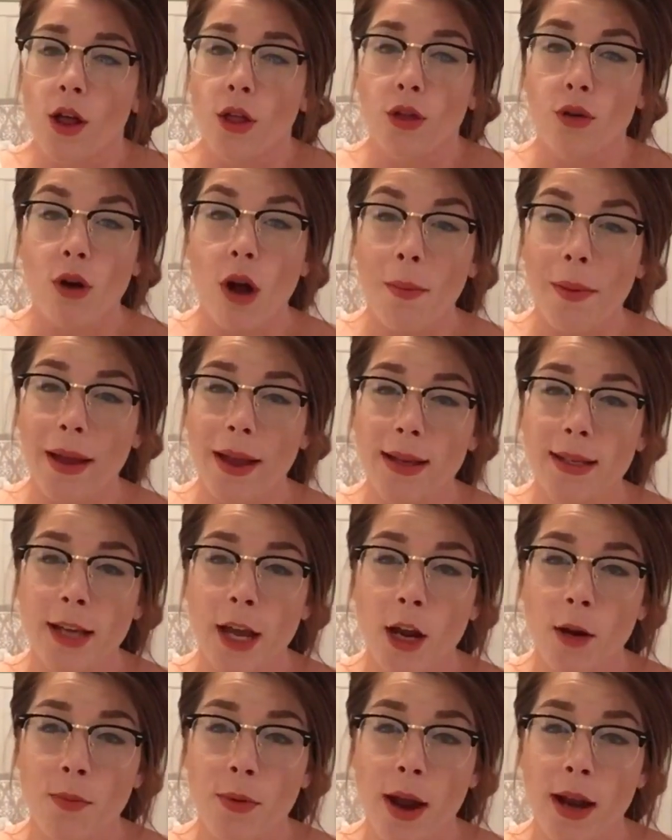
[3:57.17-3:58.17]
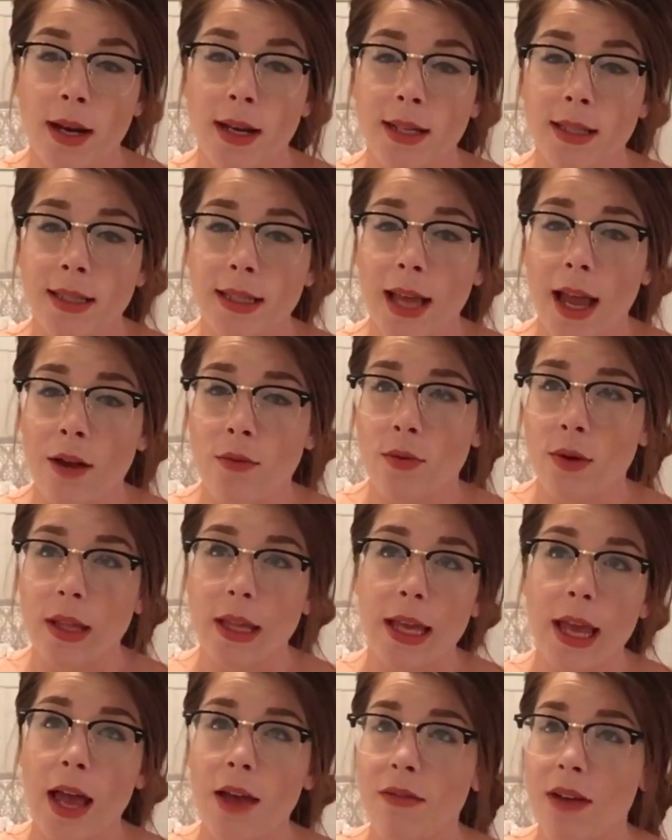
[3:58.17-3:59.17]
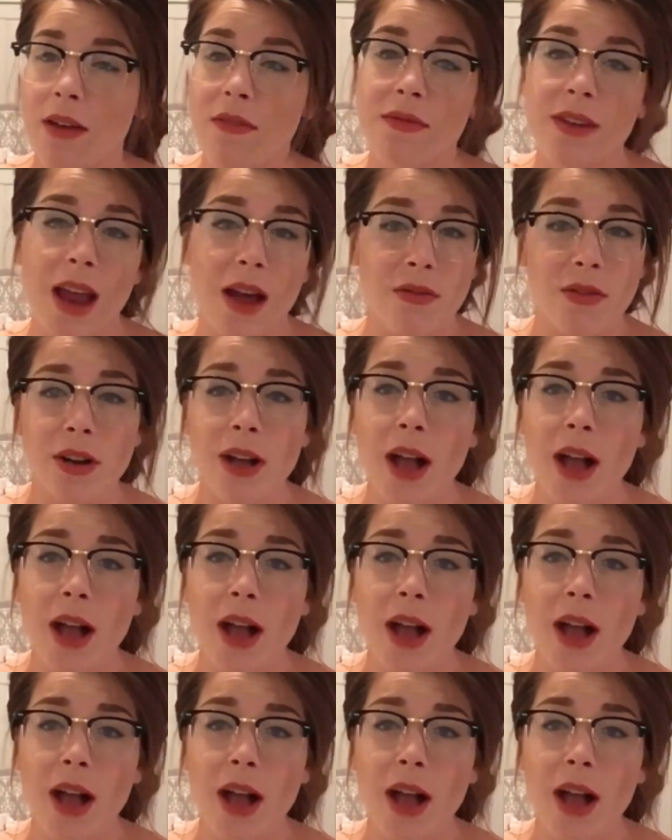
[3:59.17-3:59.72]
Throughout my entire pregnancy, I've never